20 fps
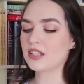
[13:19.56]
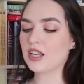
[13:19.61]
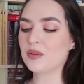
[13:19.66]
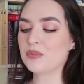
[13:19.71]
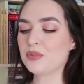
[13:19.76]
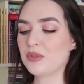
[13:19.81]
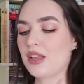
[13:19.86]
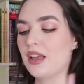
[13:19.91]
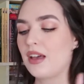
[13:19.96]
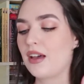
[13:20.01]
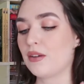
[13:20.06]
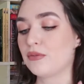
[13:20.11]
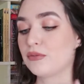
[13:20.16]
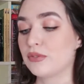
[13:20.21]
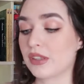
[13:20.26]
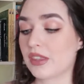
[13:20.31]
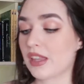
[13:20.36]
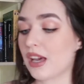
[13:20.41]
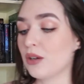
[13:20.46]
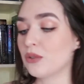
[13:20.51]
up we have,
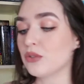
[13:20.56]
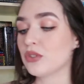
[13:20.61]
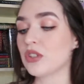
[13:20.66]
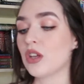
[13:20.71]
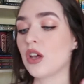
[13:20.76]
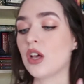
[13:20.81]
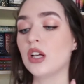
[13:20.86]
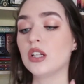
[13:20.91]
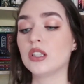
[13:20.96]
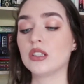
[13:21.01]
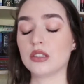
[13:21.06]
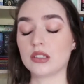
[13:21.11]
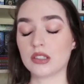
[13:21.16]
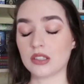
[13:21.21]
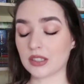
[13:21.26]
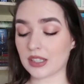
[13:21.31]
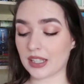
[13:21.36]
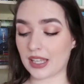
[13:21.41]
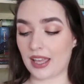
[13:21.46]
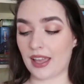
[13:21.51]
without
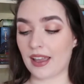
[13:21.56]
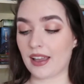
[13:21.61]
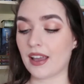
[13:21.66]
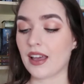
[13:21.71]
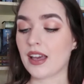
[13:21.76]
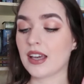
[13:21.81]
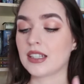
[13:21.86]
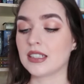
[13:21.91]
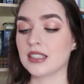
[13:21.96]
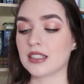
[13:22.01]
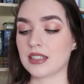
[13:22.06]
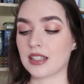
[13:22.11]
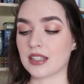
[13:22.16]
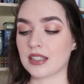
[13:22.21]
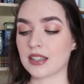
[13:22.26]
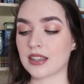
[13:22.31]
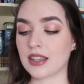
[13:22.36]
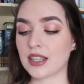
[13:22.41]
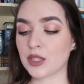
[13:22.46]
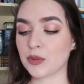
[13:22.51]
looking,
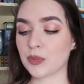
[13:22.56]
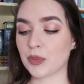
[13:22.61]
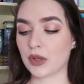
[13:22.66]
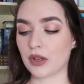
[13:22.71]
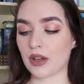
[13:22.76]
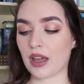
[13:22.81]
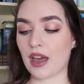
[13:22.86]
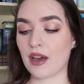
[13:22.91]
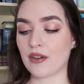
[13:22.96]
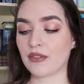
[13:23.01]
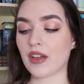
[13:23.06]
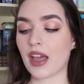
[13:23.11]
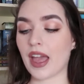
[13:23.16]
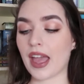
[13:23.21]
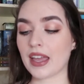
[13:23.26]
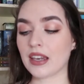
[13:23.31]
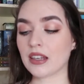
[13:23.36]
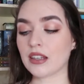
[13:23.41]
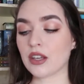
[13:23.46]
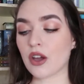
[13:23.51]
does this book have
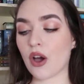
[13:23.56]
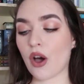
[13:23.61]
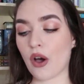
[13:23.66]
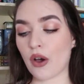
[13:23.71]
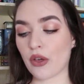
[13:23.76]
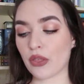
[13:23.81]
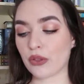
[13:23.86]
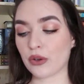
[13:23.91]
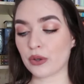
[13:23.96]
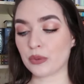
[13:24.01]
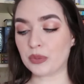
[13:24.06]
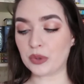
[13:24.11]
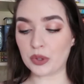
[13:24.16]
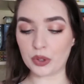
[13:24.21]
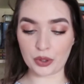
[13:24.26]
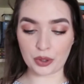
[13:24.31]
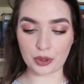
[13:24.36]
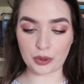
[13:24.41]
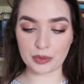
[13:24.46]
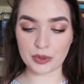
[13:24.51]
any author
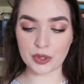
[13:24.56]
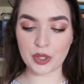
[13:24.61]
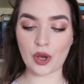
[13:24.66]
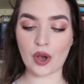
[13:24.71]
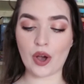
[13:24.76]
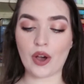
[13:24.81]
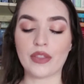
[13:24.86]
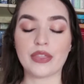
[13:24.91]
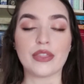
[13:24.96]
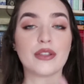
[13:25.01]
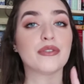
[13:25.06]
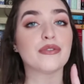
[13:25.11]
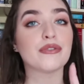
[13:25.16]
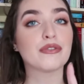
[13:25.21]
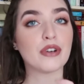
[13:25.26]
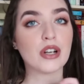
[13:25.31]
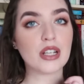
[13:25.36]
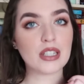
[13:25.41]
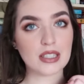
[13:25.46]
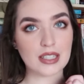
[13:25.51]
blurbs on the
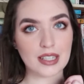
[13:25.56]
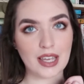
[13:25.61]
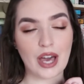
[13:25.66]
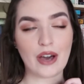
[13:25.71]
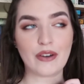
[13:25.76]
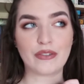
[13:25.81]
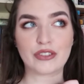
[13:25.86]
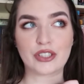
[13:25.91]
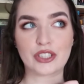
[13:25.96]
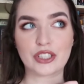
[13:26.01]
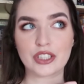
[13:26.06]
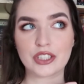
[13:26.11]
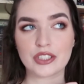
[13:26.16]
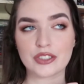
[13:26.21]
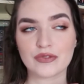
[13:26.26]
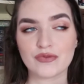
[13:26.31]
front cover?